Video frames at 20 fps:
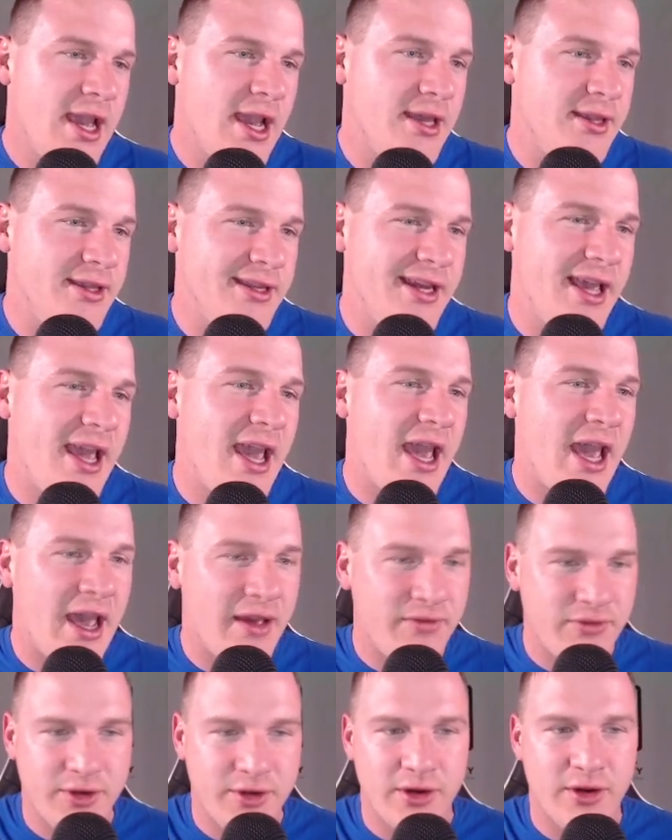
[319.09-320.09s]
And then
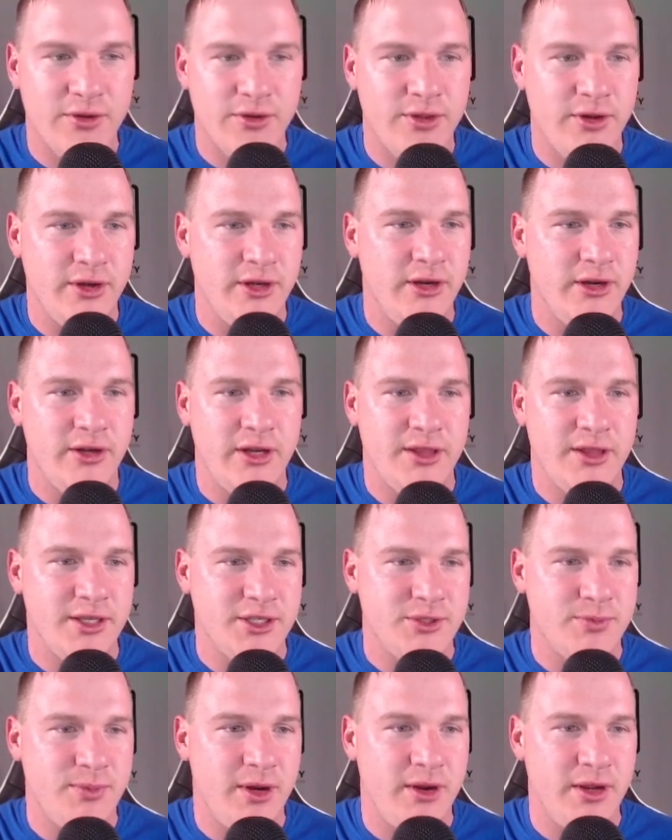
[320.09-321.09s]
after their near-death
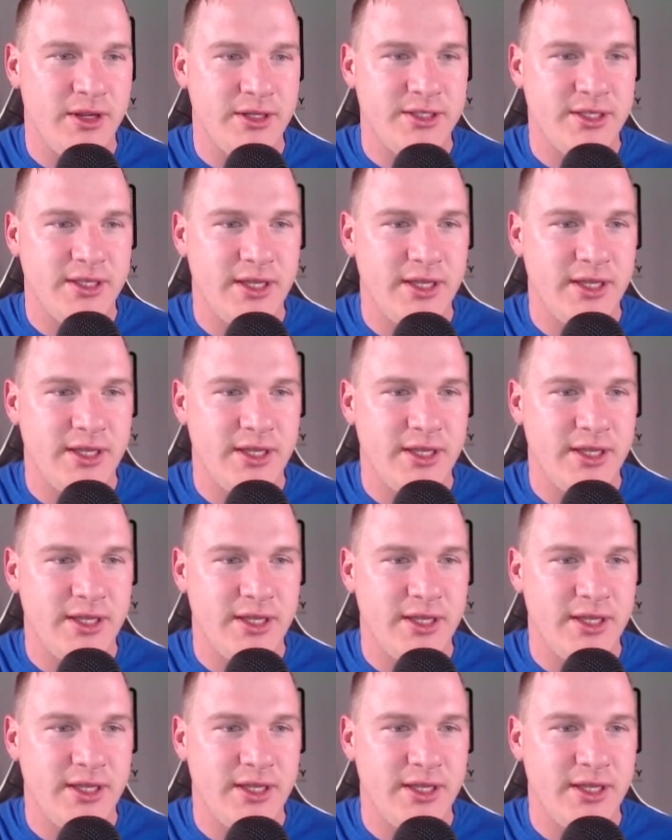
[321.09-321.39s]
experience,